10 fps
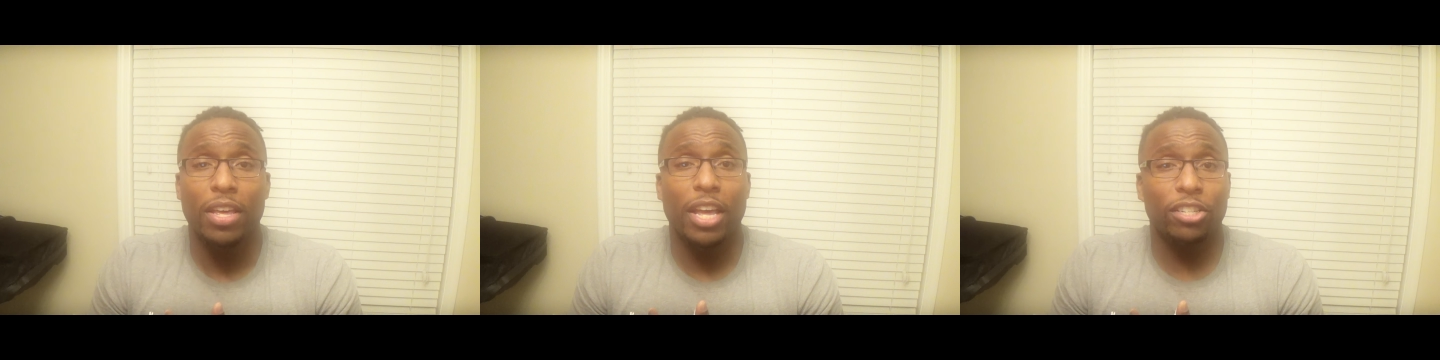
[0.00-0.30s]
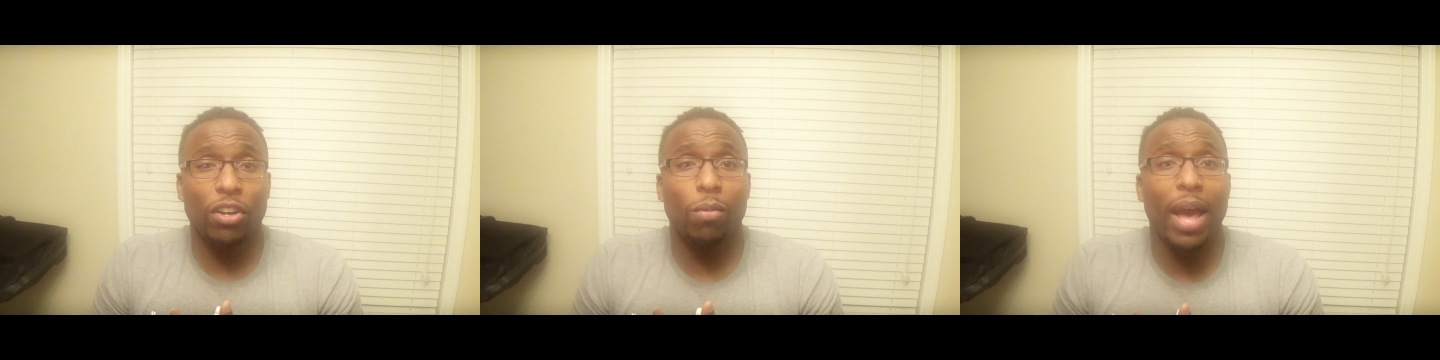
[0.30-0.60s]
And
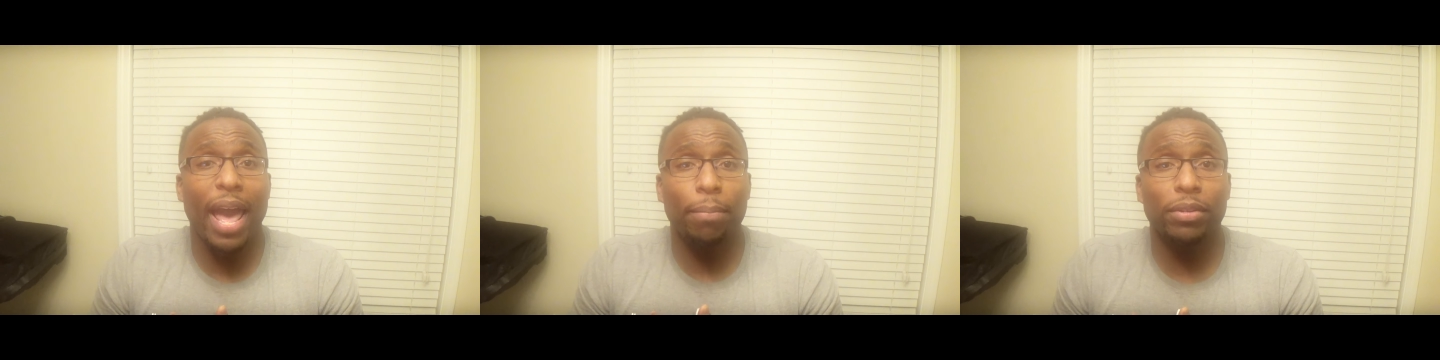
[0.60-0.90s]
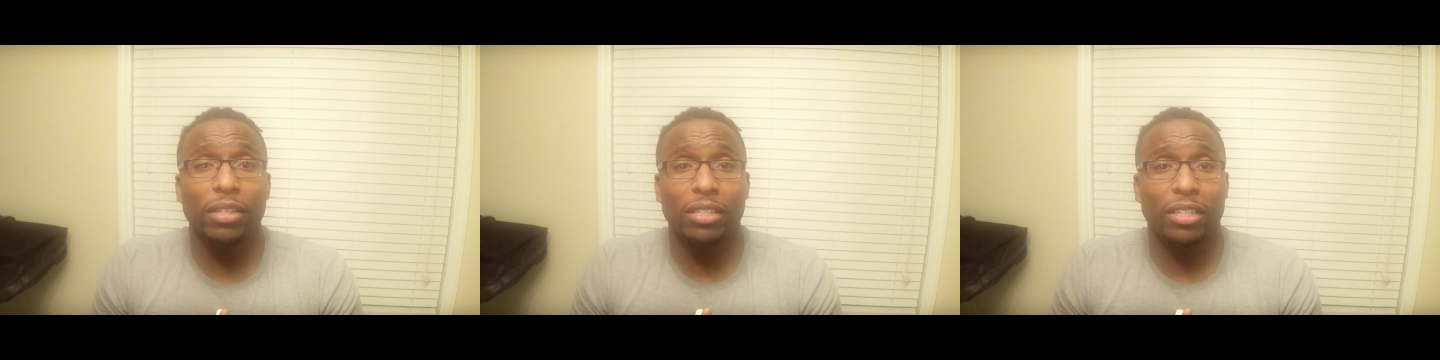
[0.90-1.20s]
so what
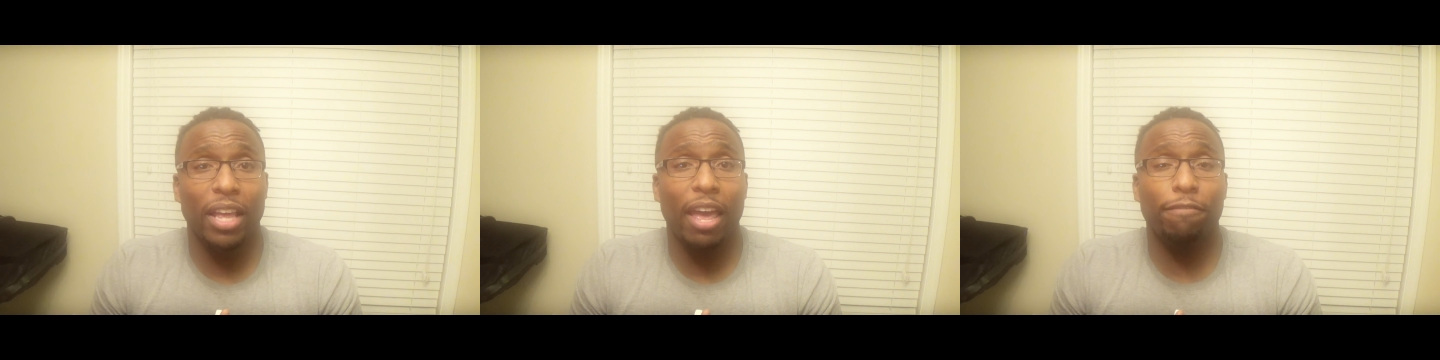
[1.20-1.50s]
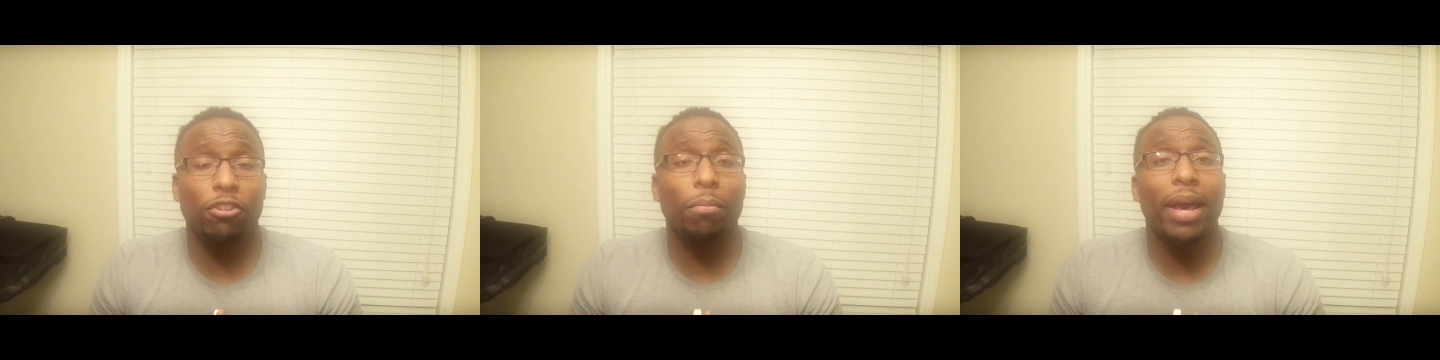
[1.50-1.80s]
happens is that
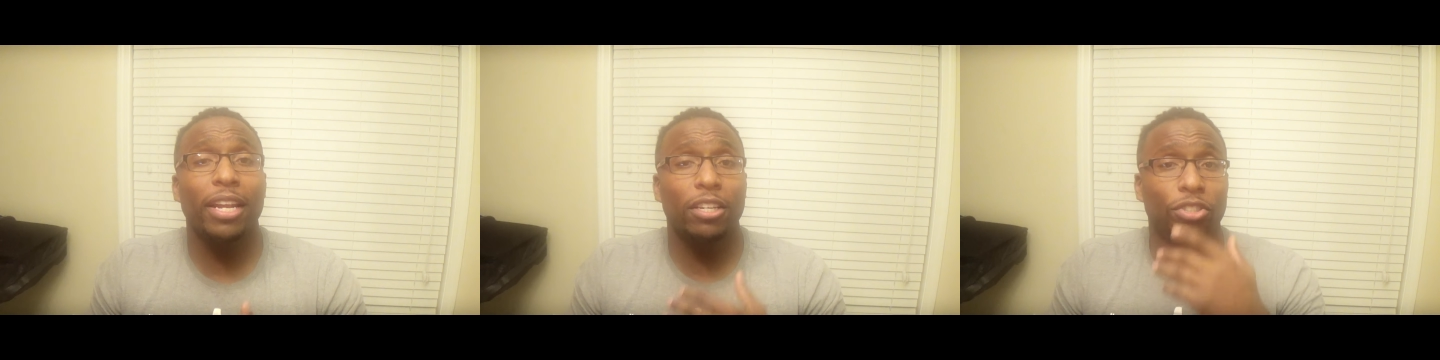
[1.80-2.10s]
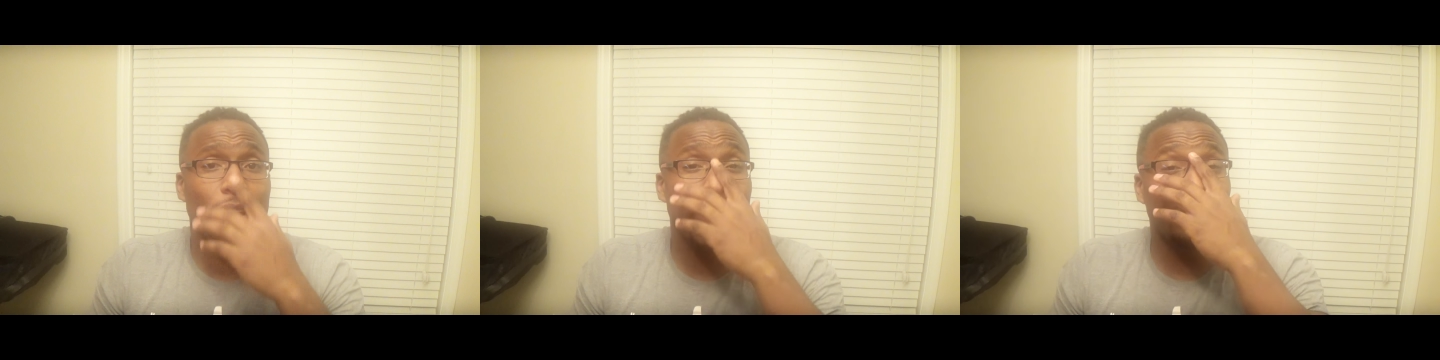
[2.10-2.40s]
if somebody is
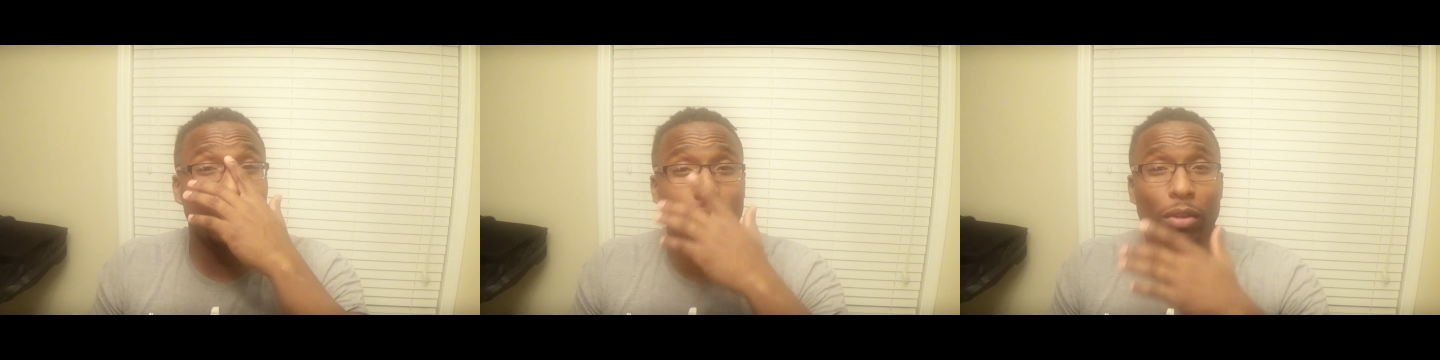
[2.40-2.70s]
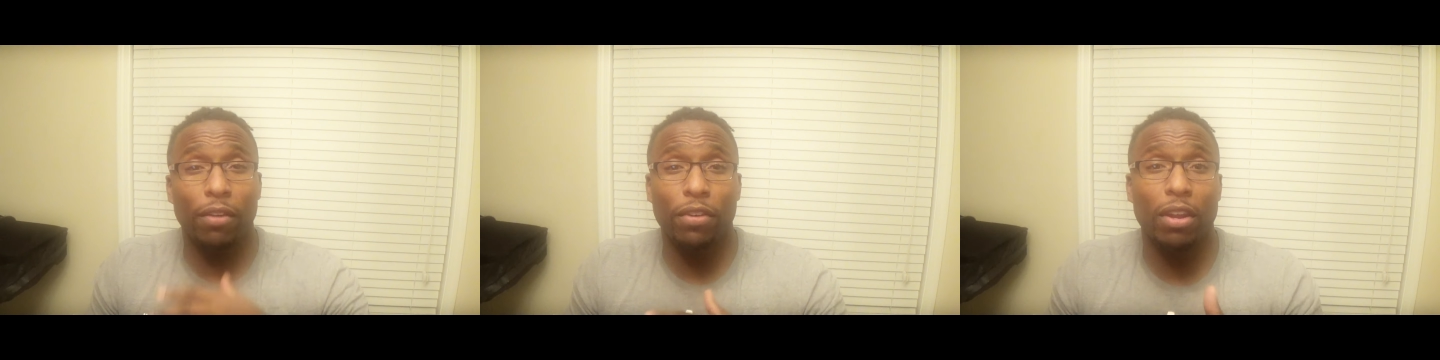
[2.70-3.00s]
trying
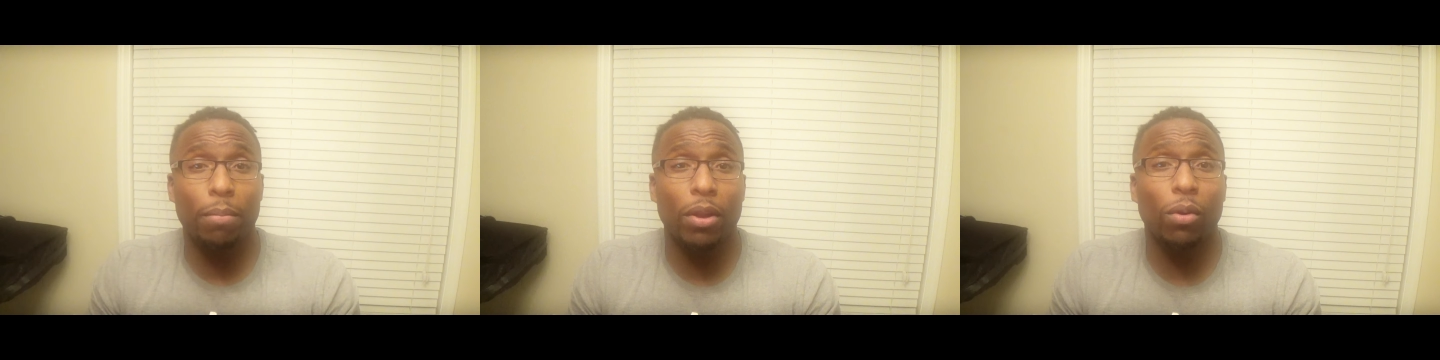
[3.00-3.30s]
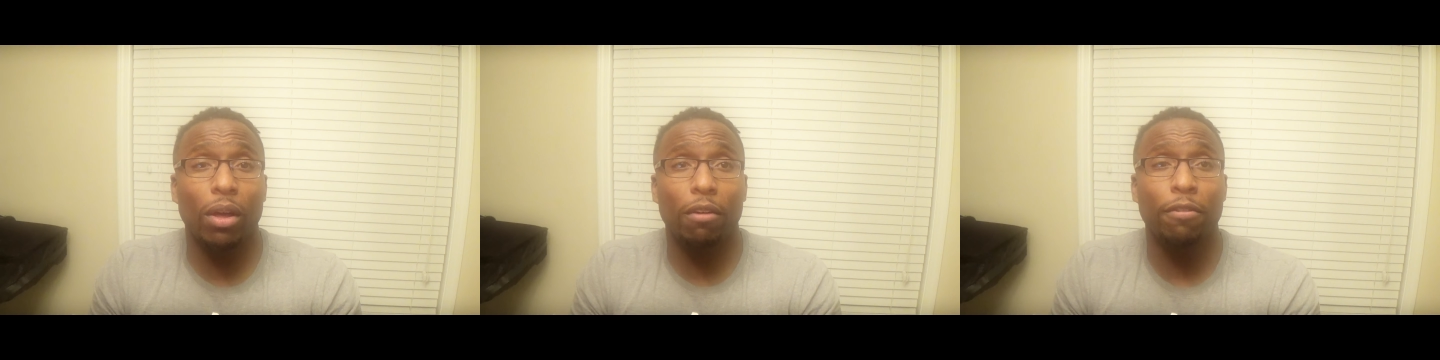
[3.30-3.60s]
to, if in the
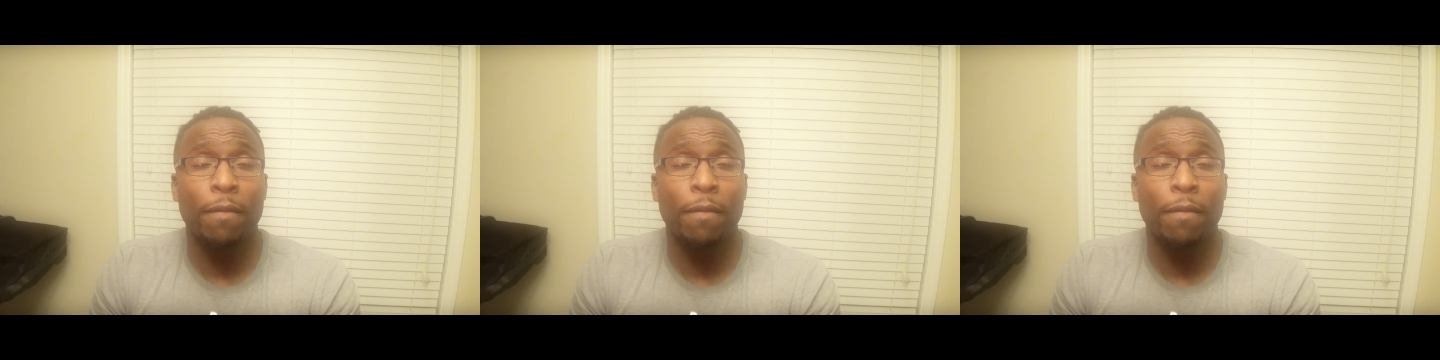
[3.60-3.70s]
middle of,